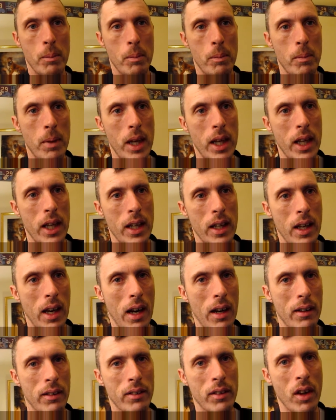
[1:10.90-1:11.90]
man,
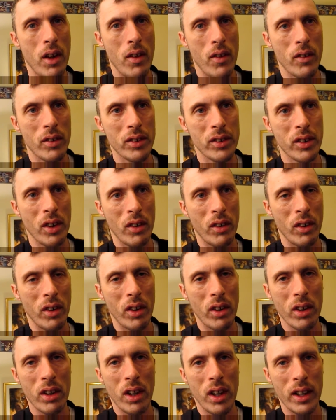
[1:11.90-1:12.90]
I don't know. They're starting to
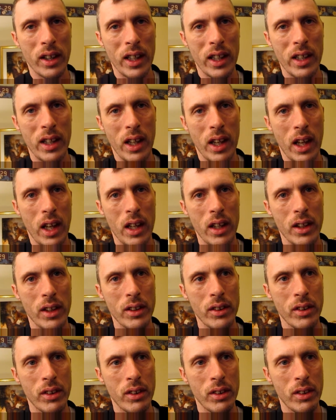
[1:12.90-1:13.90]
look like Indiana
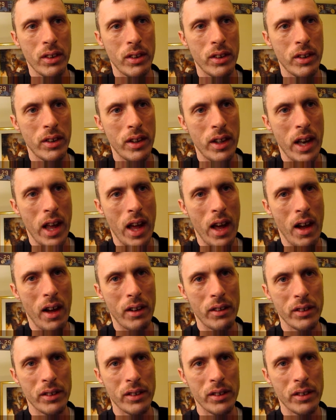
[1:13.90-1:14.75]
now.